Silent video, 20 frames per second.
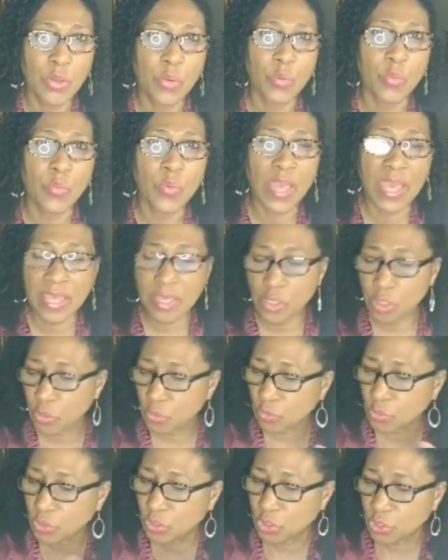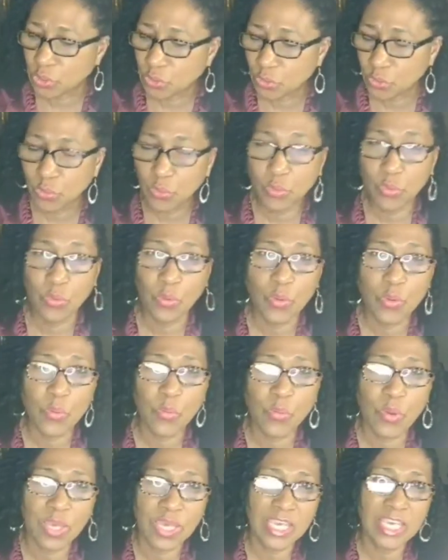when you do
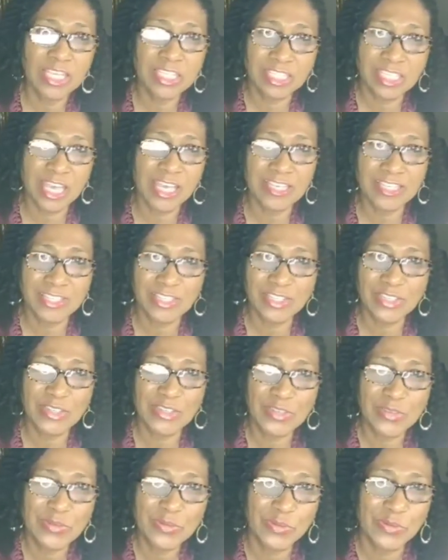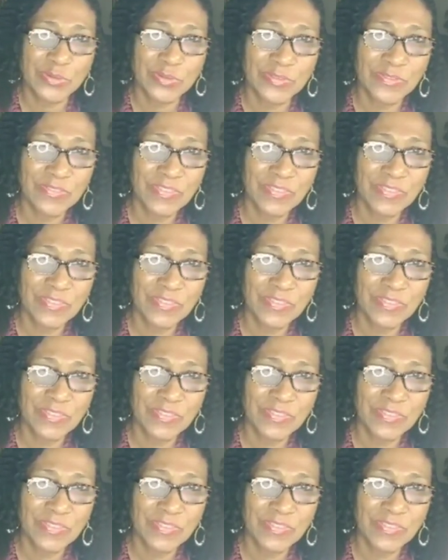what he says to do.